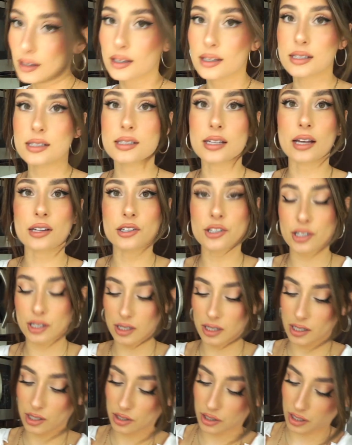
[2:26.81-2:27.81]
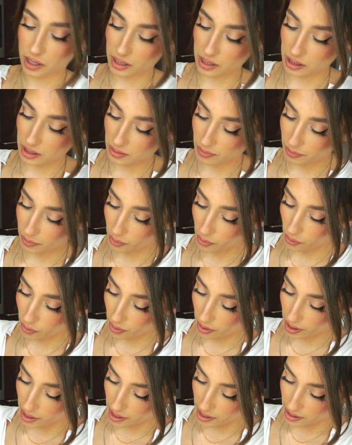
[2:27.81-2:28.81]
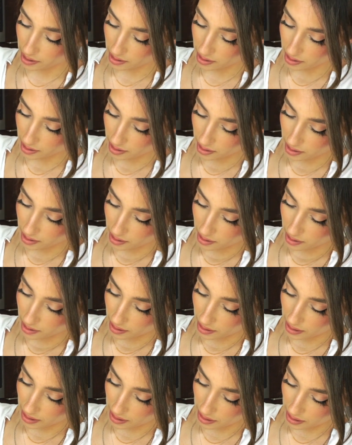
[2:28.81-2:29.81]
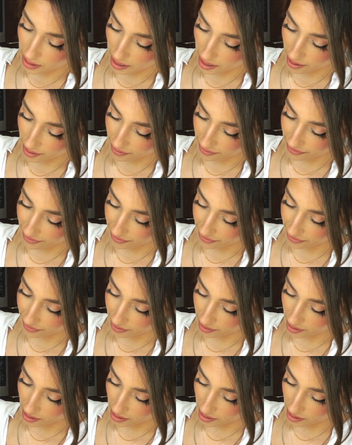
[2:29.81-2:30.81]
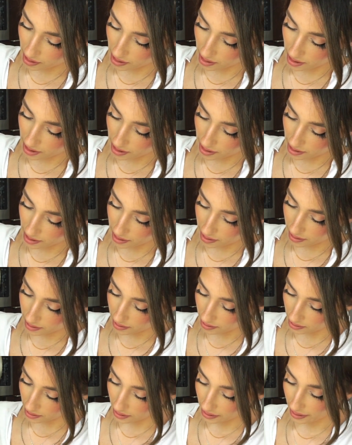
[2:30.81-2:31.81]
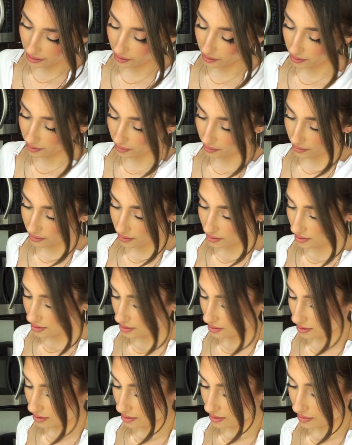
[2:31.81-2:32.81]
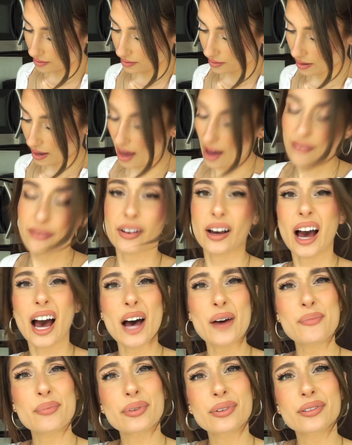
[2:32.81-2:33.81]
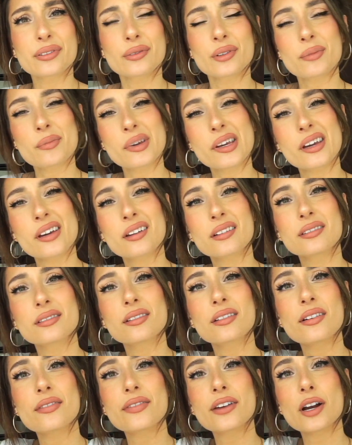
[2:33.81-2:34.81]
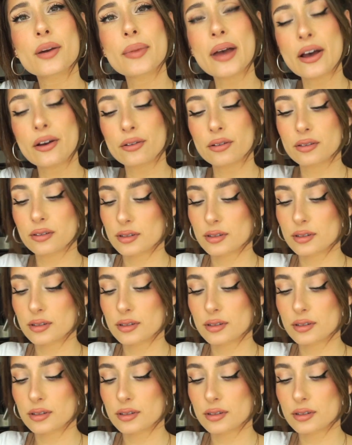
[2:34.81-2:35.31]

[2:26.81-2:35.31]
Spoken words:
essentially just pour enough in there. So like half a cup would be a fair amount.